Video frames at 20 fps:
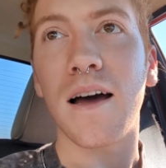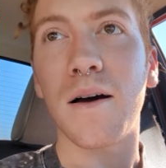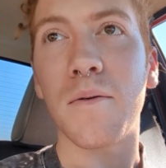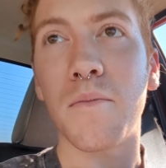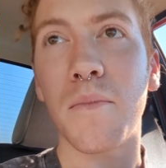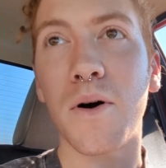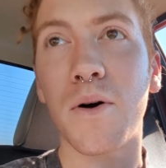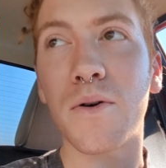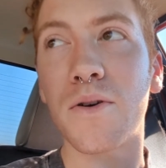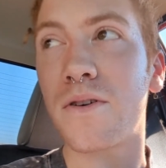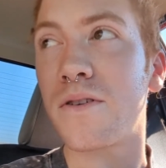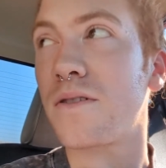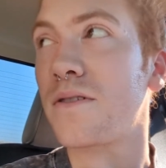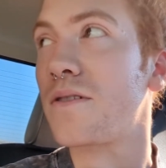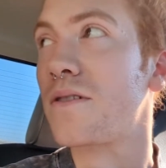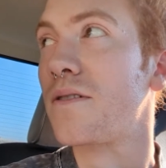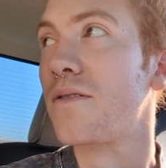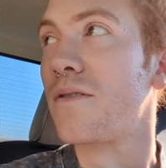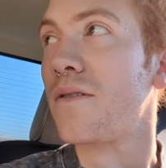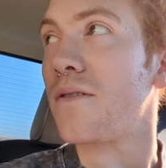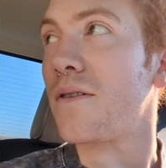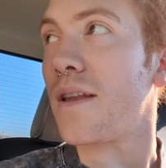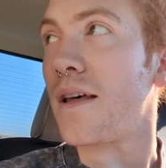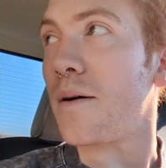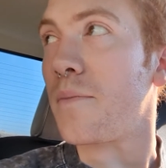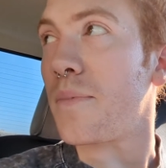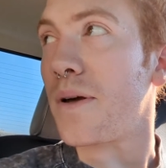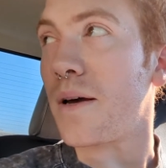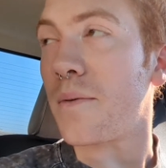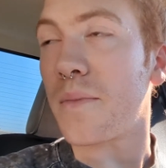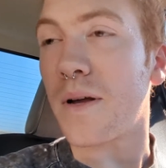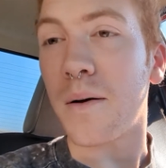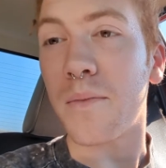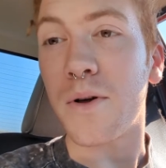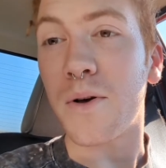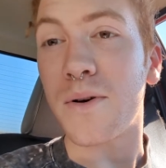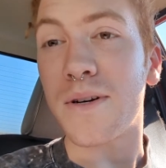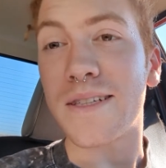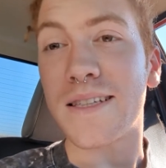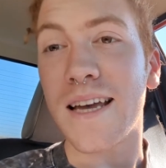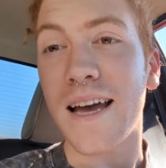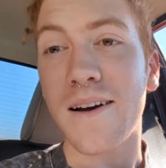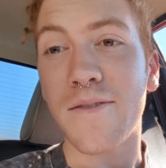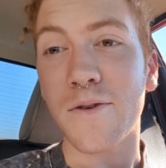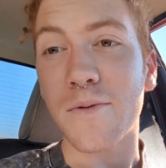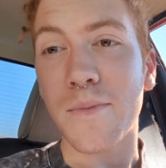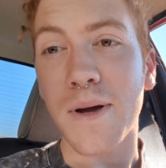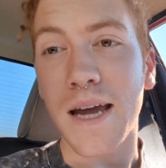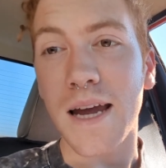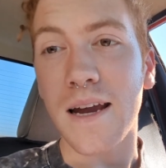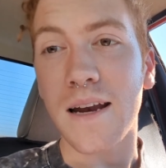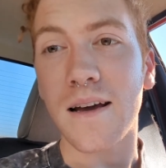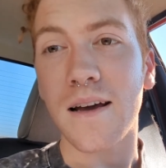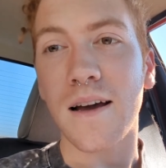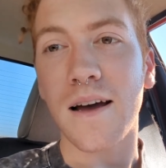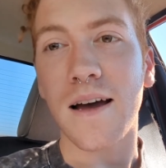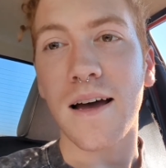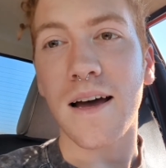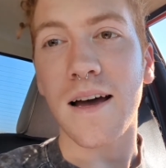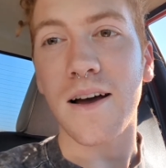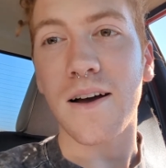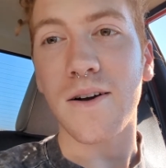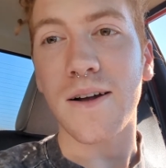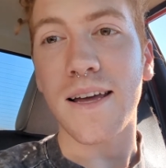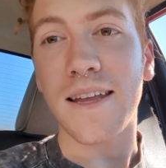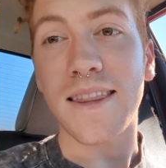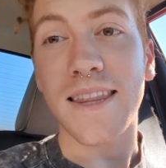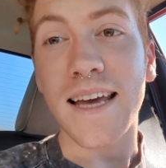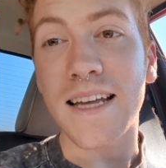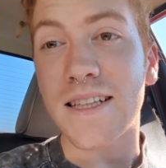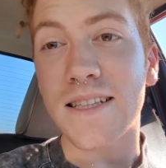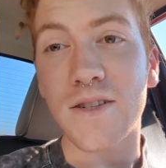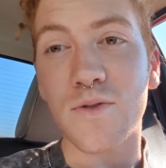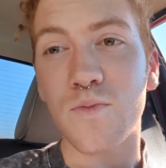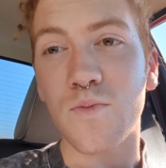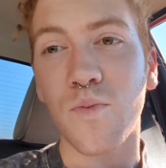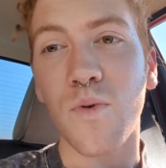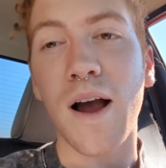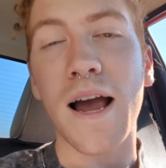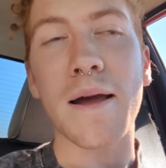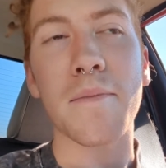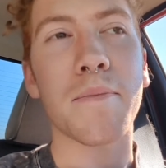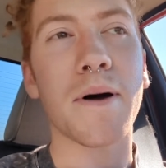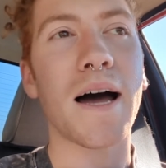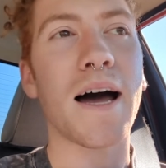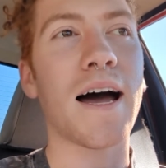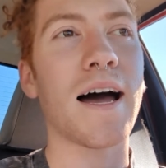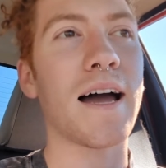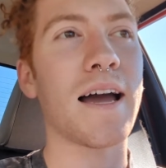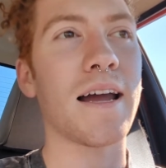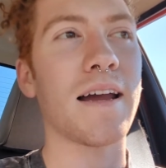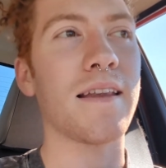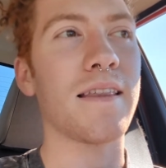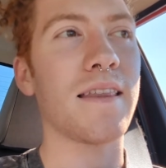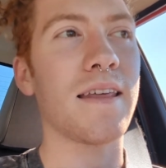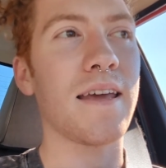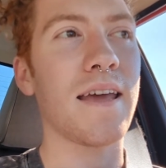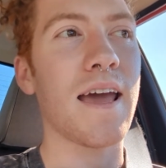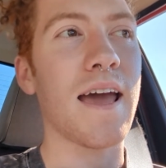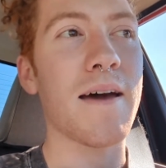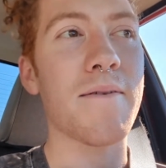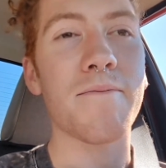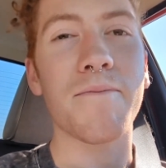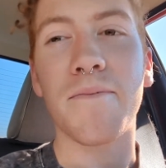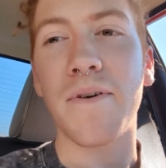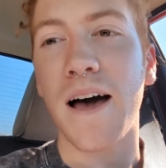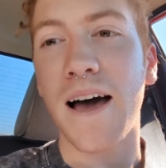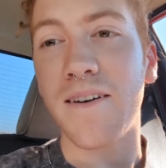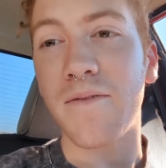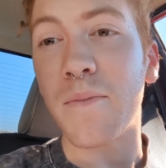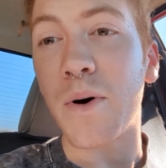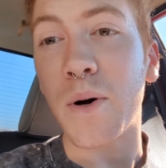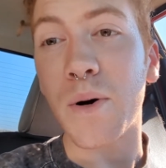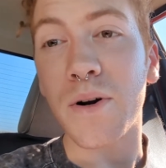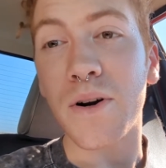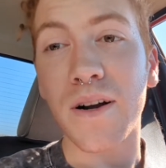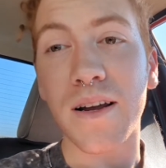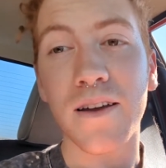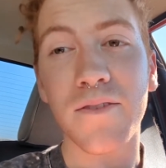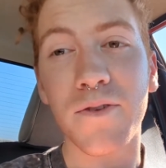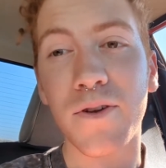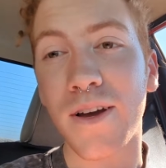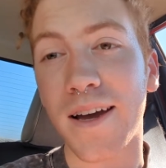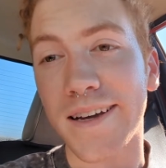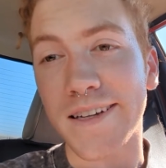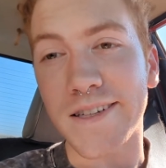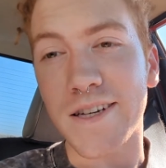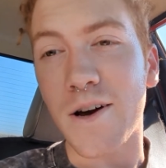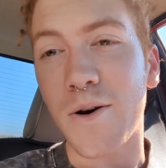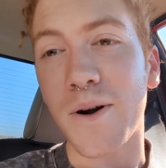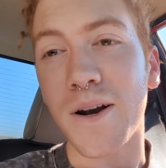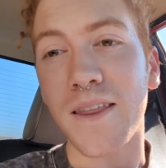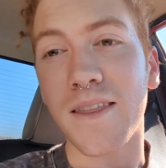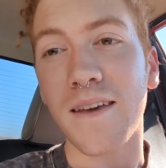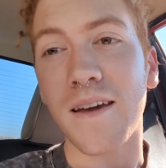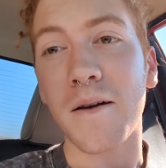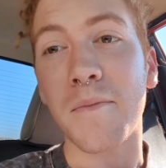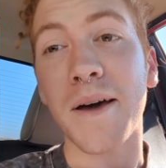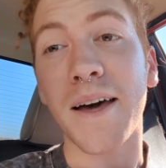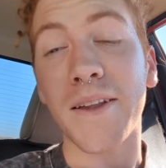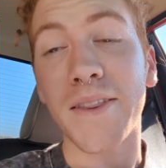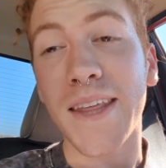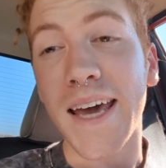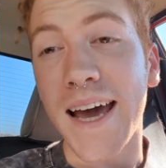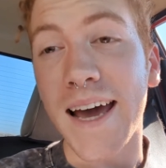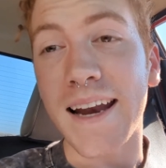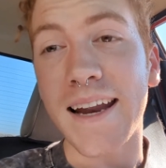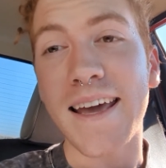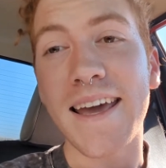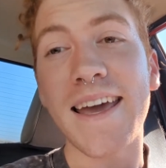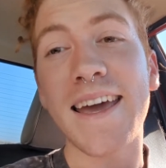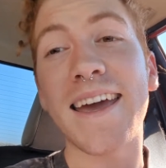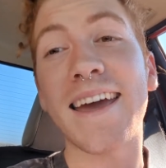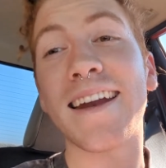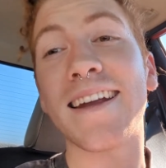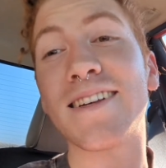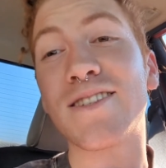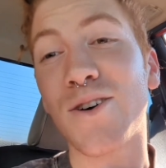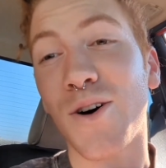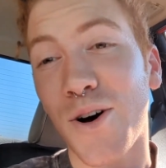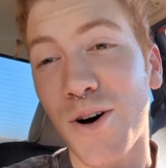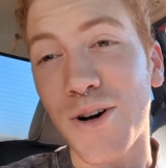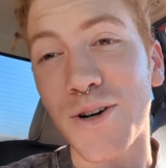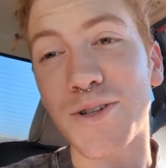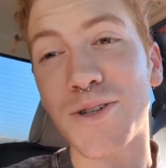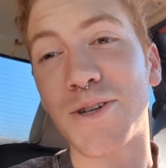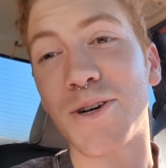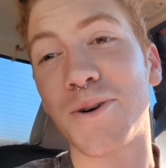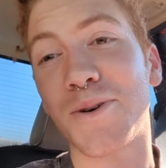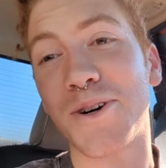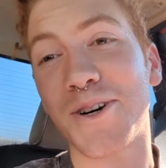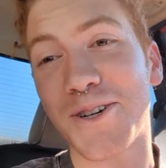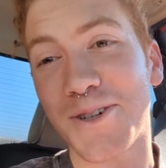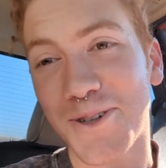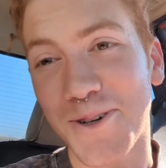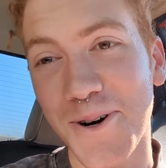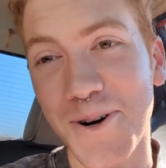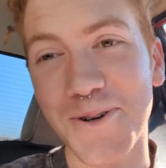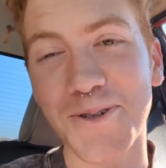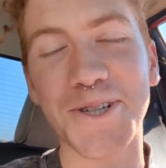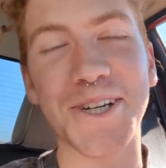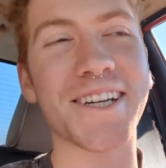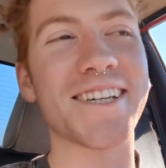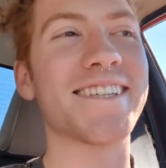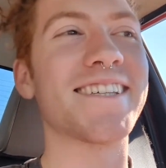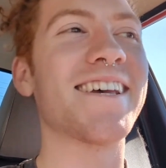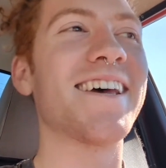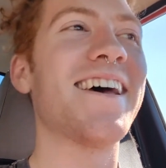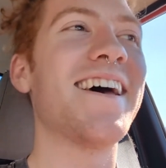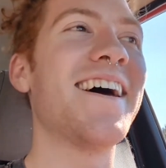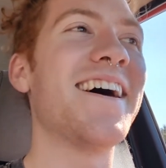motors that BMW has ever made, and that's right behind the M5 motor. If you guys know anything about that, it is also atrocious.